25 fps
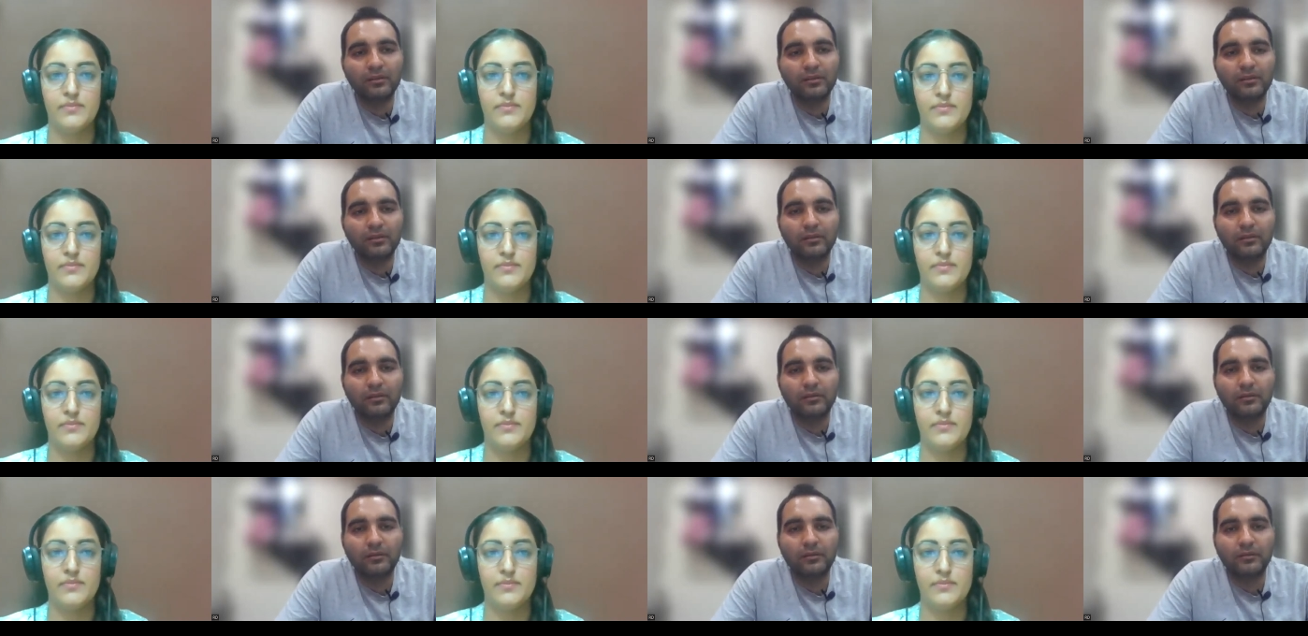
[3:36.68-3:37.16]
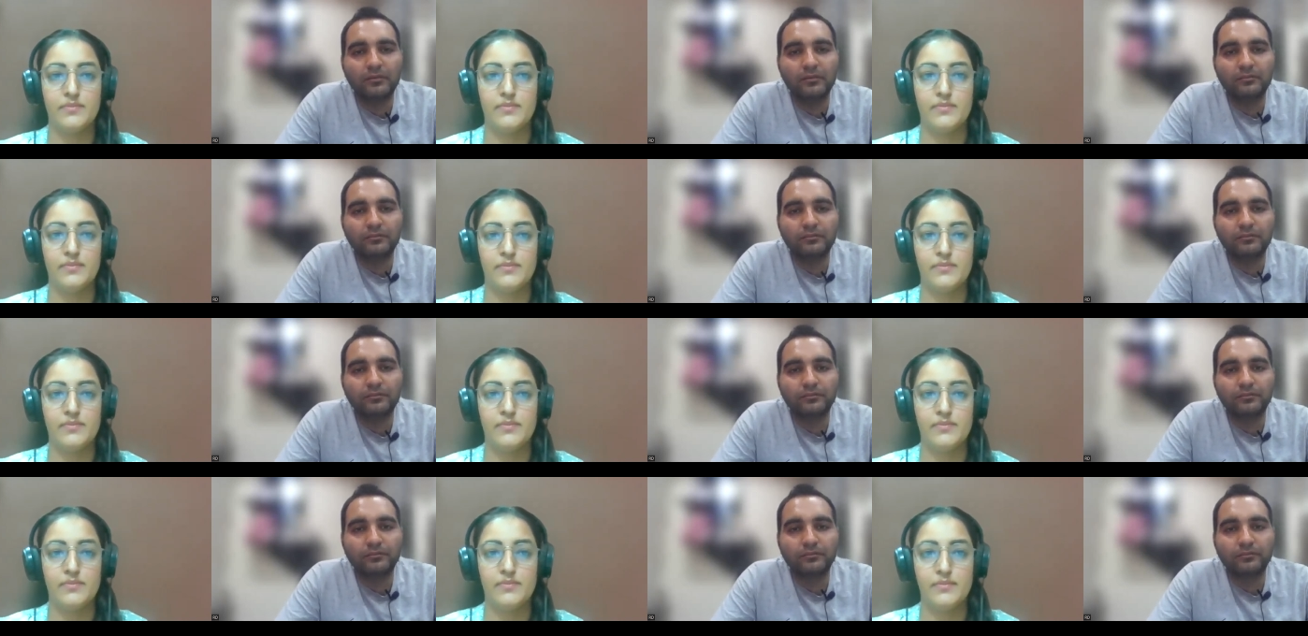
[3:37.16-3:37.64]

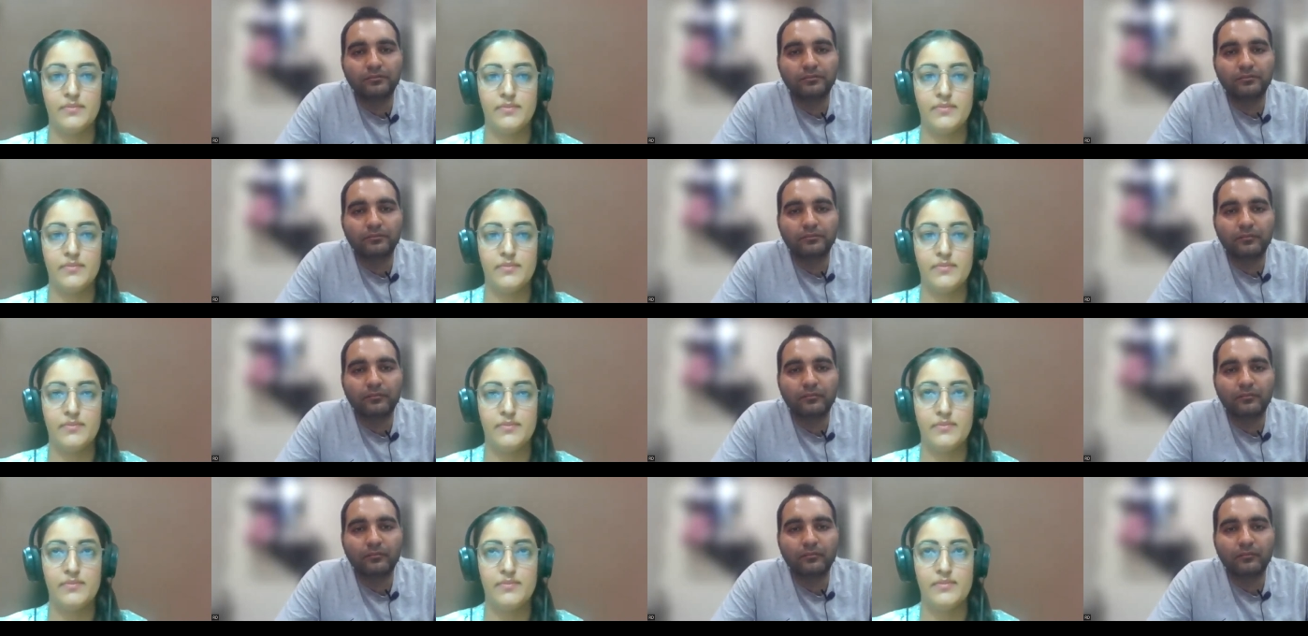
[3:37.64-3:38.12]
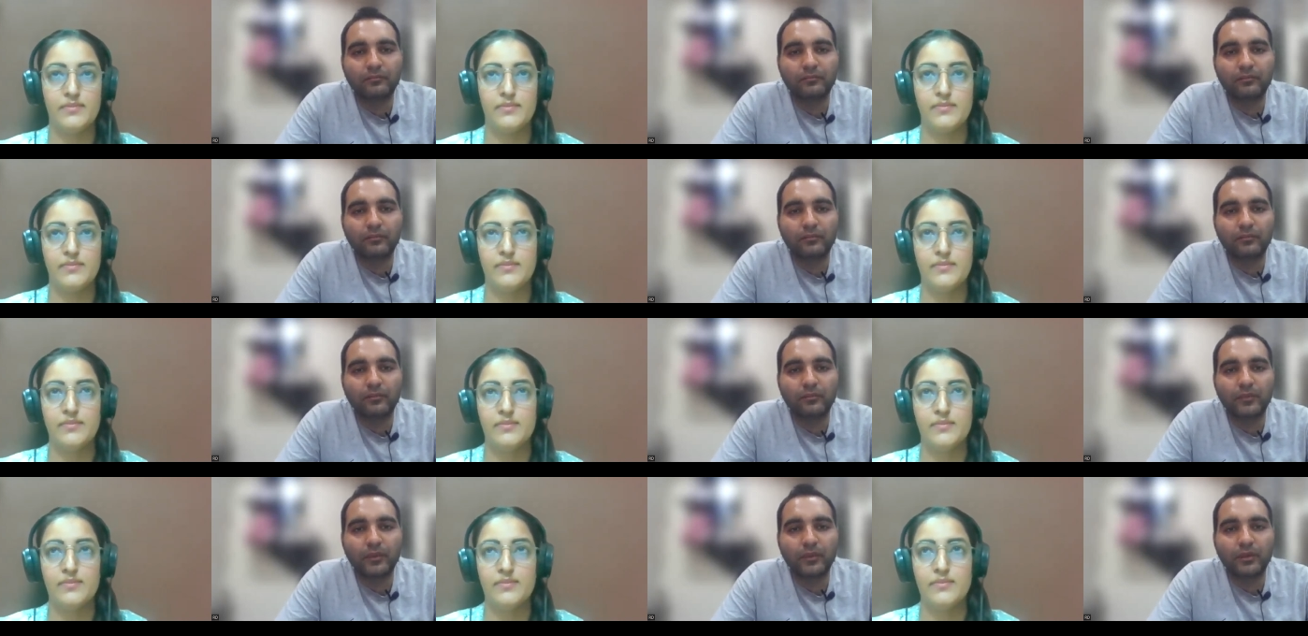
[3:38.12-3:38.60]

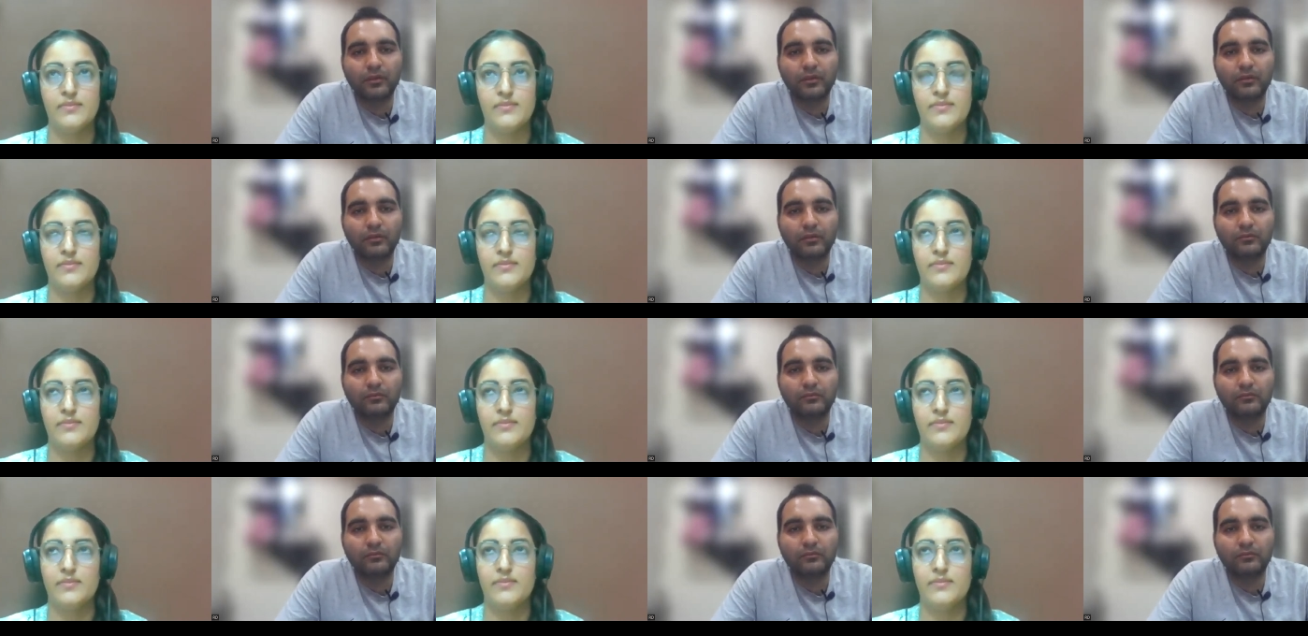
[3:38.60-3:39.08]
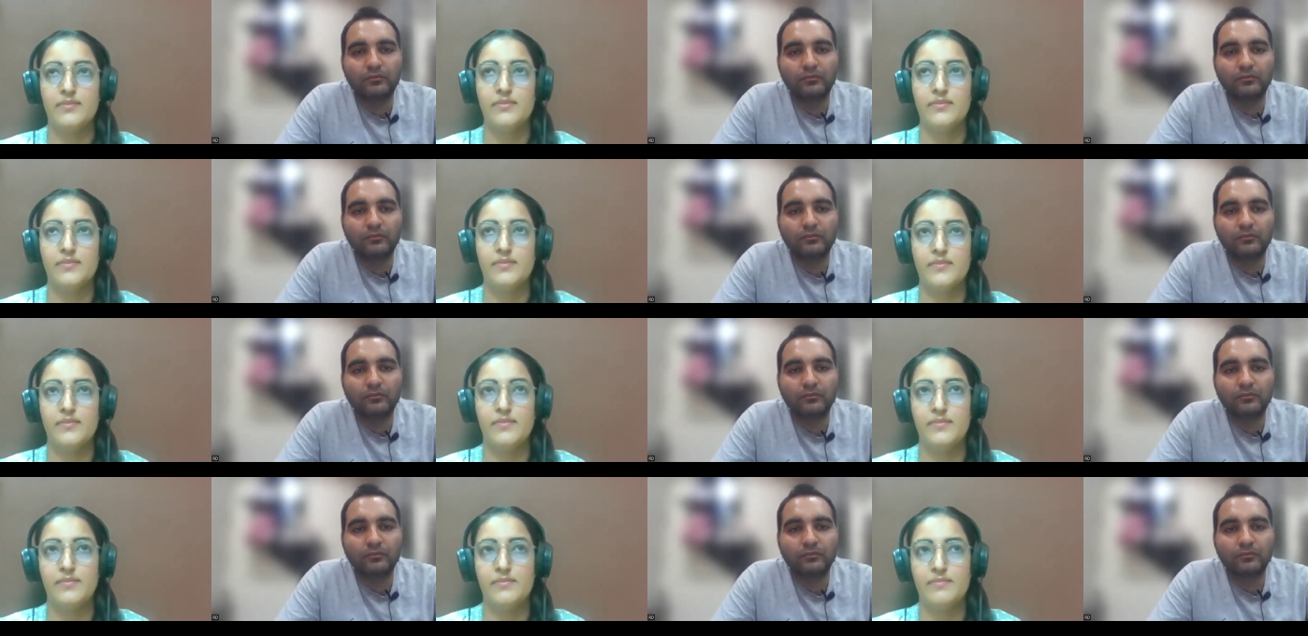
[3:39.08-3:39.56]

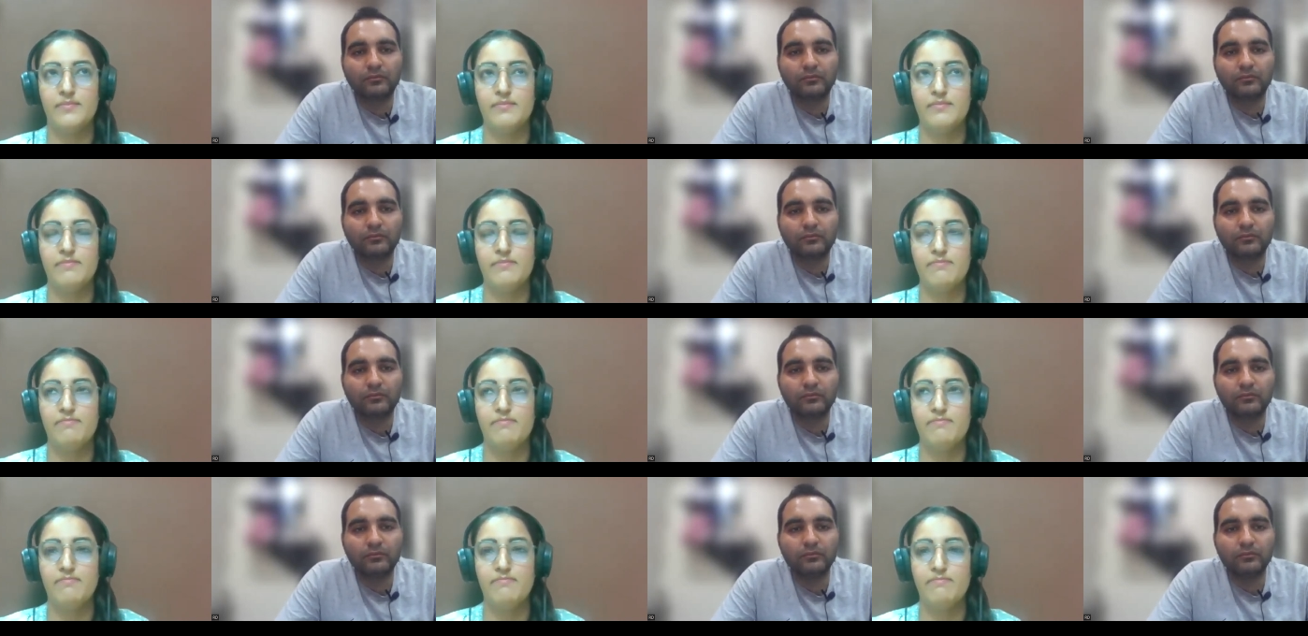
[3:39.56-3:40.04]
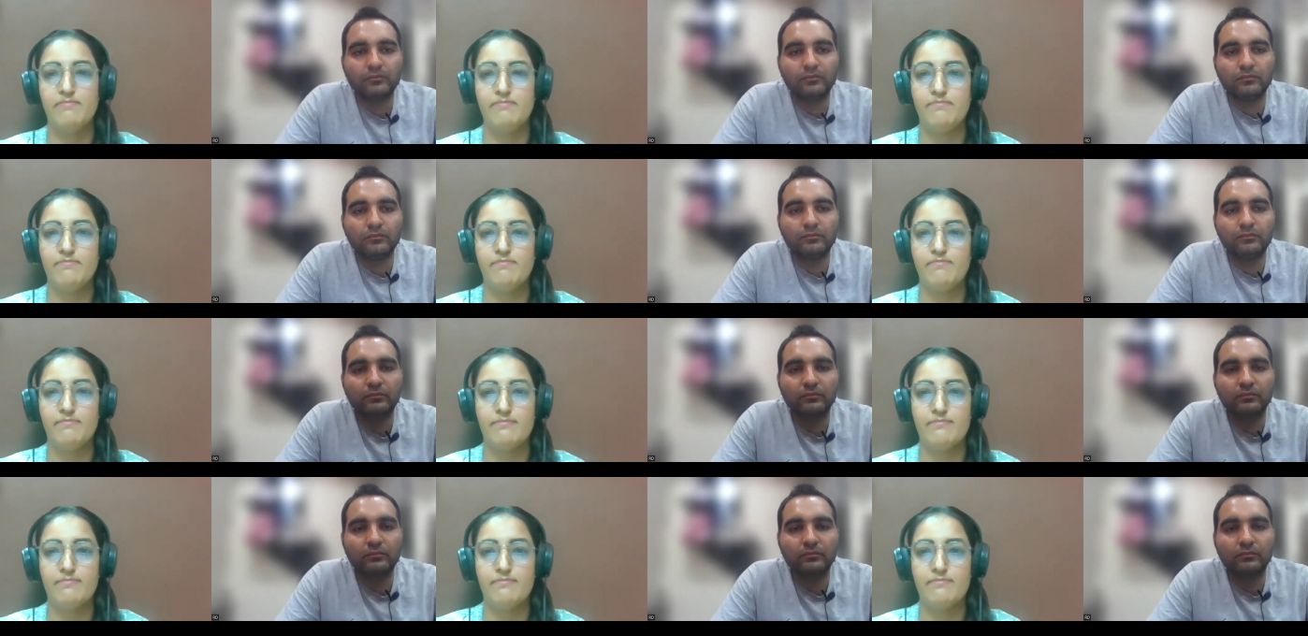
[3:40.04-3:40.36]
Nobody speaks.